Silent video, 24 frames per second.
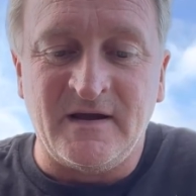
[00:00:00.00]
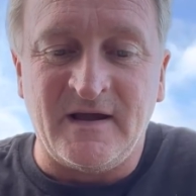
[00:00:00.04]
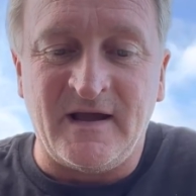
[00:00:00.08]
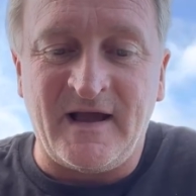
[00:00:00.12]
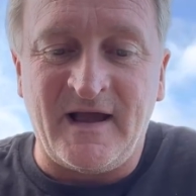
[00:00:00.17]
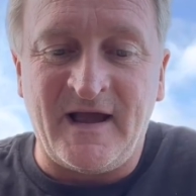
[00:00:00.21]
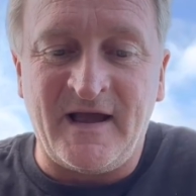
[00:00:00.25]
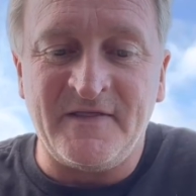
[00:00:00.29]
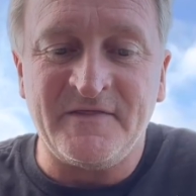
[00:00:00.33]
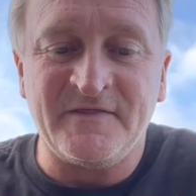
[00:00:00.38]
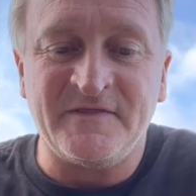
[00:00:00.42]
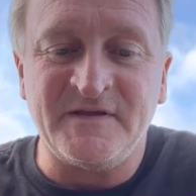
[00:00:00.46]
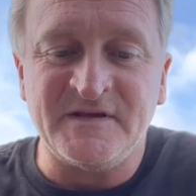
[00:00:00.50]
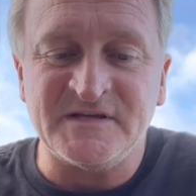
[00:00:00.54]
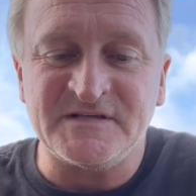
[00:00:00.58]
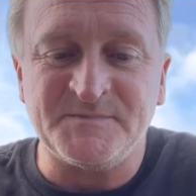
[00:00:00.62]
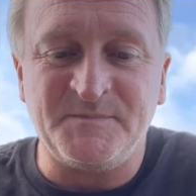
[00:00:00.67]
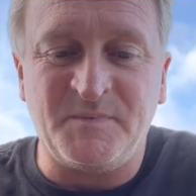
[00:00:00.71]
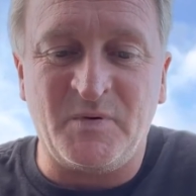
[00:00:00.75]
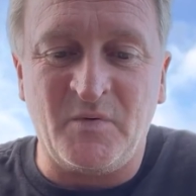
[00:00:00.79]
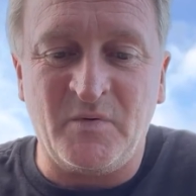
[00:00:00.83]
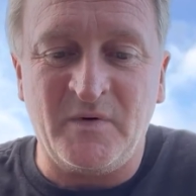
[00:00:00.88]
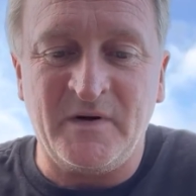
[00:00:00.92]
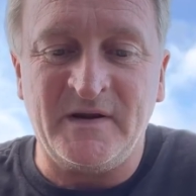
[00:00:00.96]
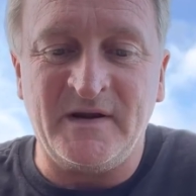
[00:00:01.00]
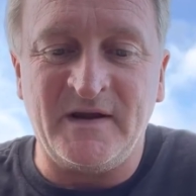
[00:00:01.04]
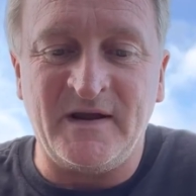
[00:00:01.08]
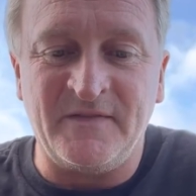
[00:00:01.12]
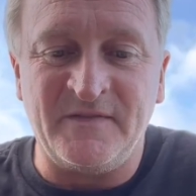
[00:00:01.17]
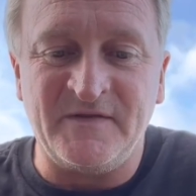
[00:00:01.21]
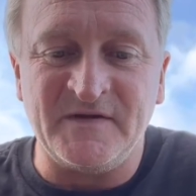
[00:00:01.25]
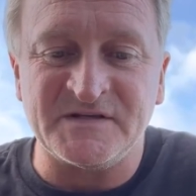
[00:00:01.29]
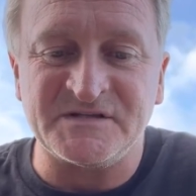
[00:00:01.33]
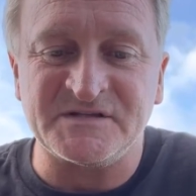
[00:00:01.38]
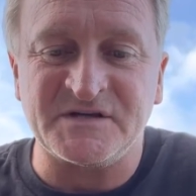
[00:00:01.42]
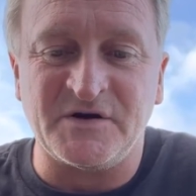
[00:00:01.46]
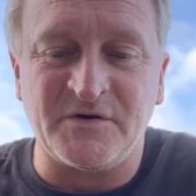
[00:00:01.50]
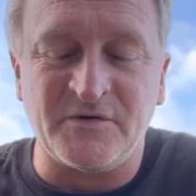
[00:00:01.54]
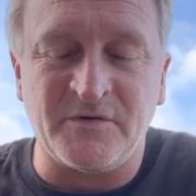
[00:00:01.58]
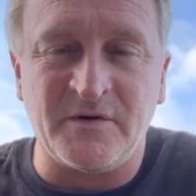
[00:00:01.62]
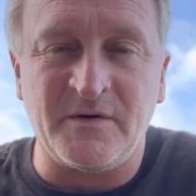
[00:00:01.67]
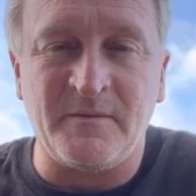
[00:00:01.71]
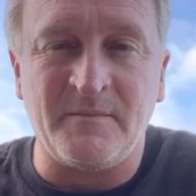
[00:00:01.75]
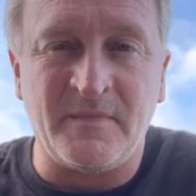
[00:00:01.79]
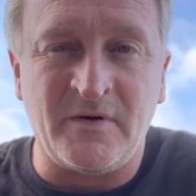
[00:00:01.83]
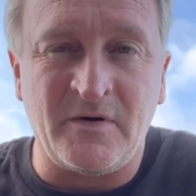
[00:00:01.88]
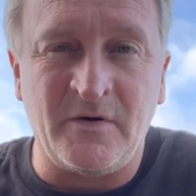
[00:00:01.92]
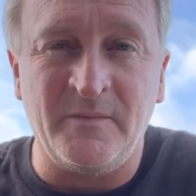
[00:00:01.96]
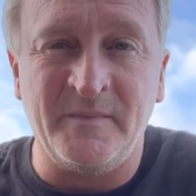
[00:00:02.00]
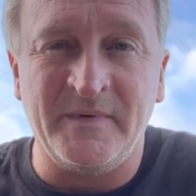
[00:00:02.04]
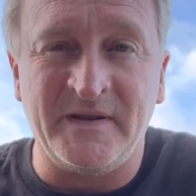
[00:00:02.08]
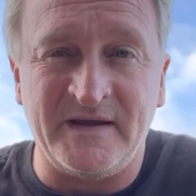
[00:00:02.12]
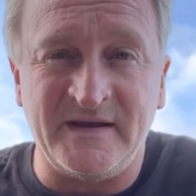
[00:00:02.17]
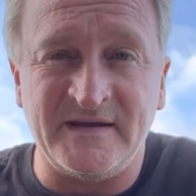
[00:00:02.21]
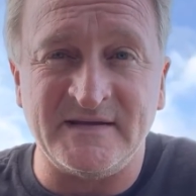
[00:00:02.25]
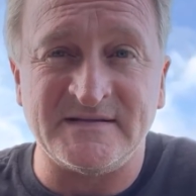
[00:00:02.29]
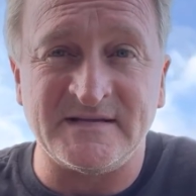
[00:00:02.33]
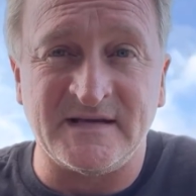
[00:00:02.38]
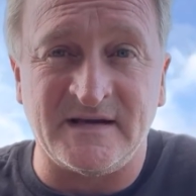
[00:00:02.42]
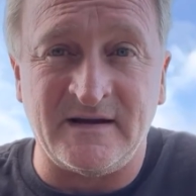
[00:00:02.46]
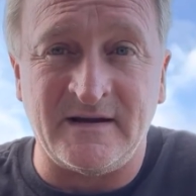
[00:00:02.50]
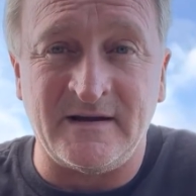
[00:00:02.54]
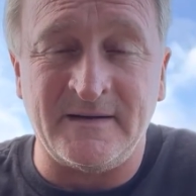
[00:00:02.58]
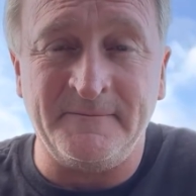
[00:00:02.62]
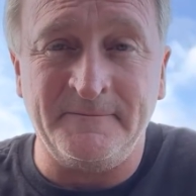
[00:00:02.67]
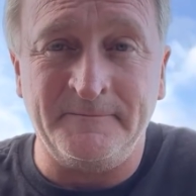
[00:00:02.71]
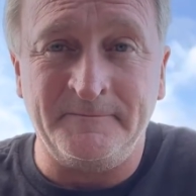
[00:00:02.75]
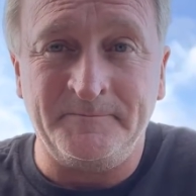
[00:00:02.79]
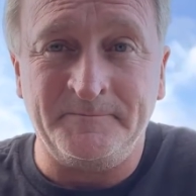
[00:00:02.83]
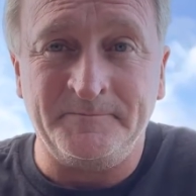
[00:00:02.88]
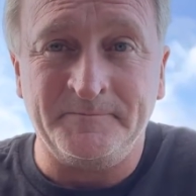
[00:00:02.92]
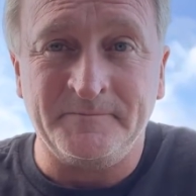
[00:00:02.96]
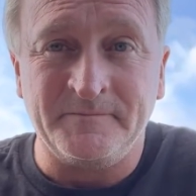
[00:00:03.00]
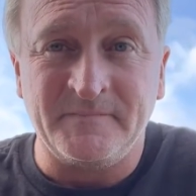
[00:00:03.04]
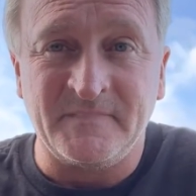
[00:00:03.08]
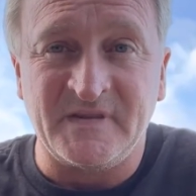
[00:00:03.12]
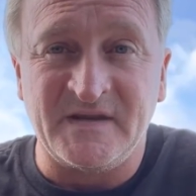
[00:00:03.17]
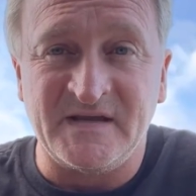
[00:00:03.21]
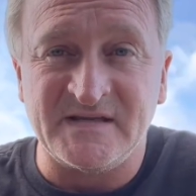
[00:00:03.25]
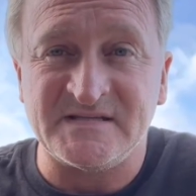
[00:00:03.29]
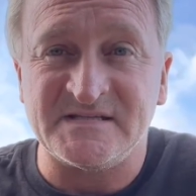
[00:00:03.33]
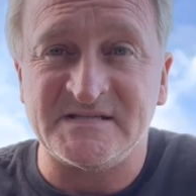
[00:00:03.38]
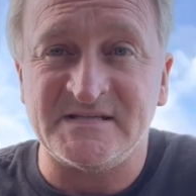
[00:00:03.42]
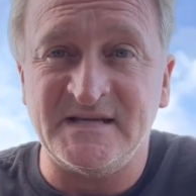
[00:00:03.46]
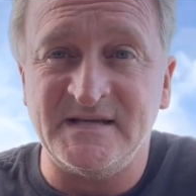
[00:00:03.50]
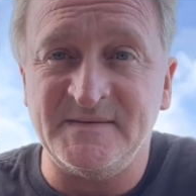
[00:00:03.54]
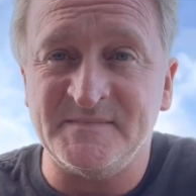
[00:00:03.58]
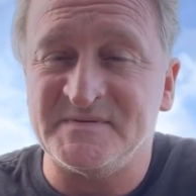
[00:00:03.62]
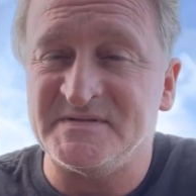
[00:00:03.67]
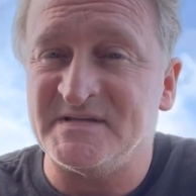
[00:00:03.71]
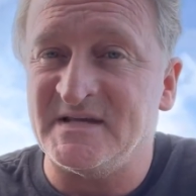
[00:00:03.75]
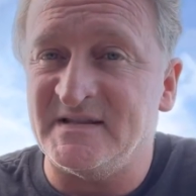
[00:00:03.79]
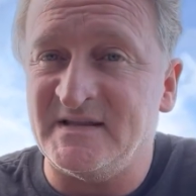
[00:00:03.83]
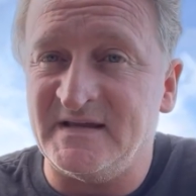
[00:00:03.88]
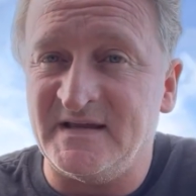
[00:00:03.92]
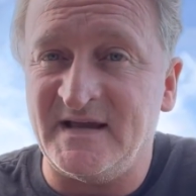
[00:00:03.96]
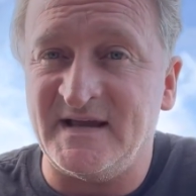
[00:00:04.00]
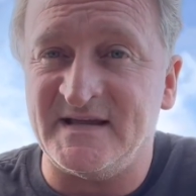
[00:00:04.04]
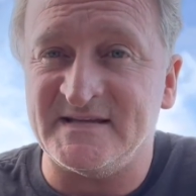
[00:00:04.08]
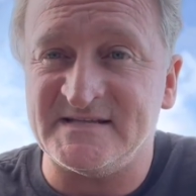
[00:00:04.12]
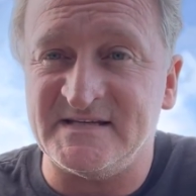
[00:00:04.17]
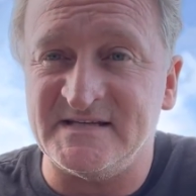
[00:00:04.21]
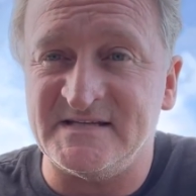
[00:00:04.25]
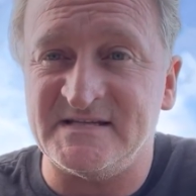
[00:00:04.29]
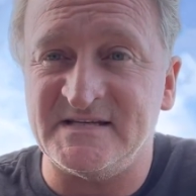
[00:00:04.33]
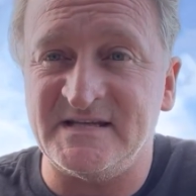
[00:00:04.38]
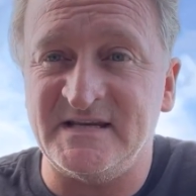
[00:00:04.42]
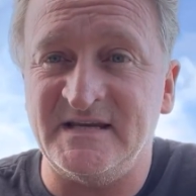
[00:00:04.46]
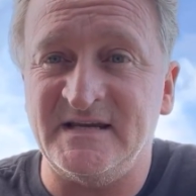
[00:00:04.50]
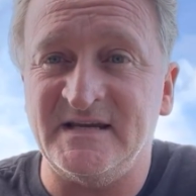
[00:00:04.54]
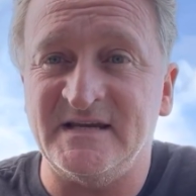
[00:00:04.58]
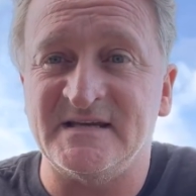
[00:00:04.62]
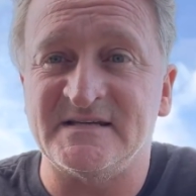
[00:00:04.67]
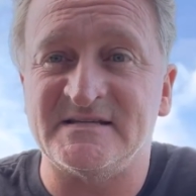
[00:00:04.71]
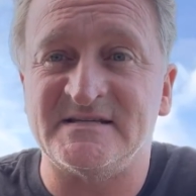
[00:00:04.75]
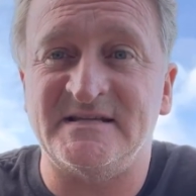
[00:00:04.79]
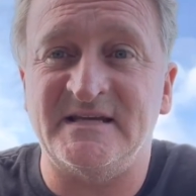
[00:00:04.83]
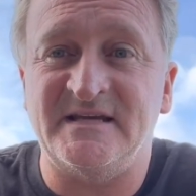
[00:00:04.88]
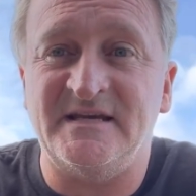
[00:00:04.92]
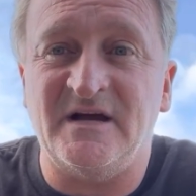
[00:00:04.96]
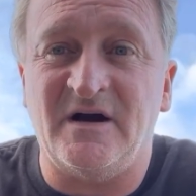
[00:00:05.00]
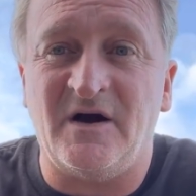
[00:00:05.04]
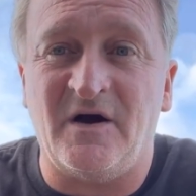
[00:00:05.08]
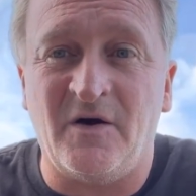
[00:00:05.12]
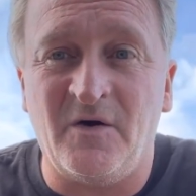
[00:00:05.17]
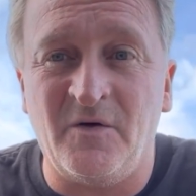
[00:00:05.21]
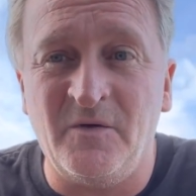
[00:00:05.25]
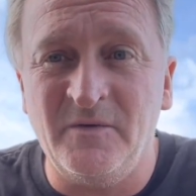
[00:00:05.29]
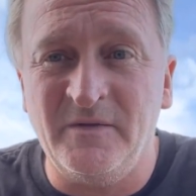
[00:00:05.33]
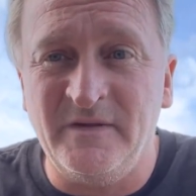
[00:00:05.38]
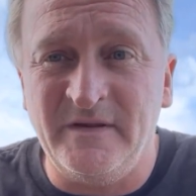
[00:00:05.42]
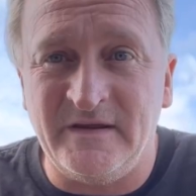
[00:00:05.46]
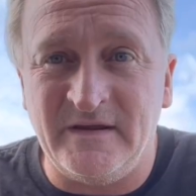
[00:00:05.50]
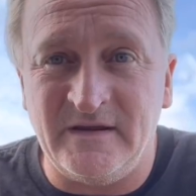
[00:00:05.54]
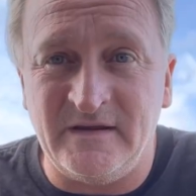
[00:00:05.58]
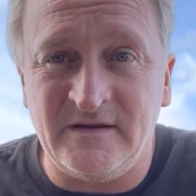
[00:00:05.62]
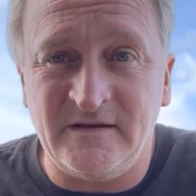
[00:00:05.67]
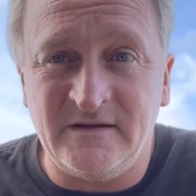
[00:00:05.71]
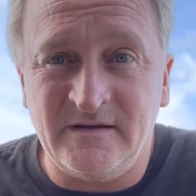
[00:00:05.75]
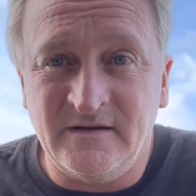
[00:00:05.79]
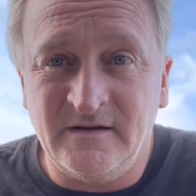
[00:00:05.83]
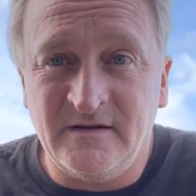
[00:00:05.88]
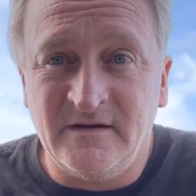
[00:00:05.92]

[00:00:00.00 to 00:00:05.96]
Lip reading: at this point in this current moment in time, it seems that the SEC is the only